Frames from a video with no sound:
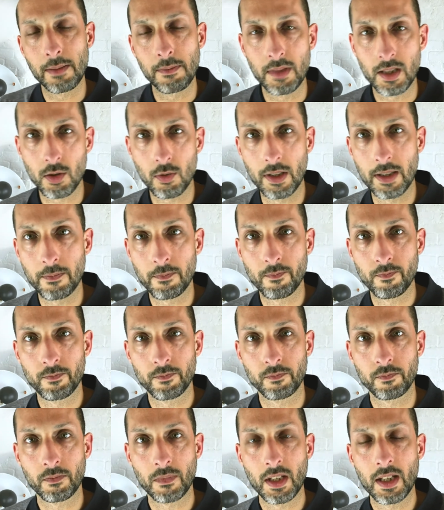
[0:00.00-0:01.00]
between.
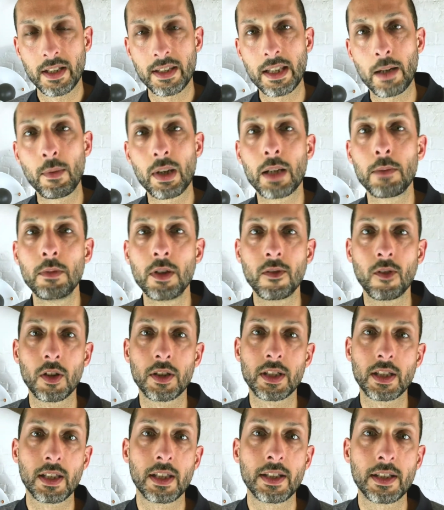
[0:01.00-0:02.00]
Then we can move on
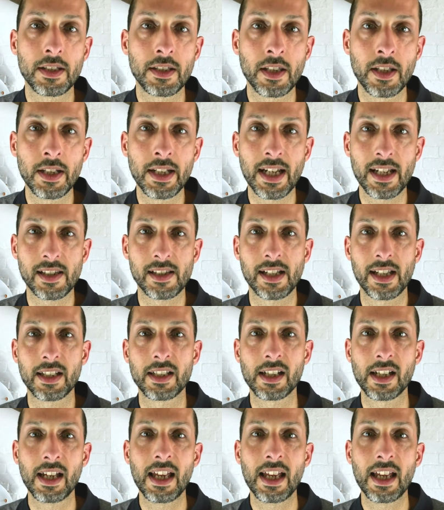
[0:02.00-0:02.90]
to the next letter,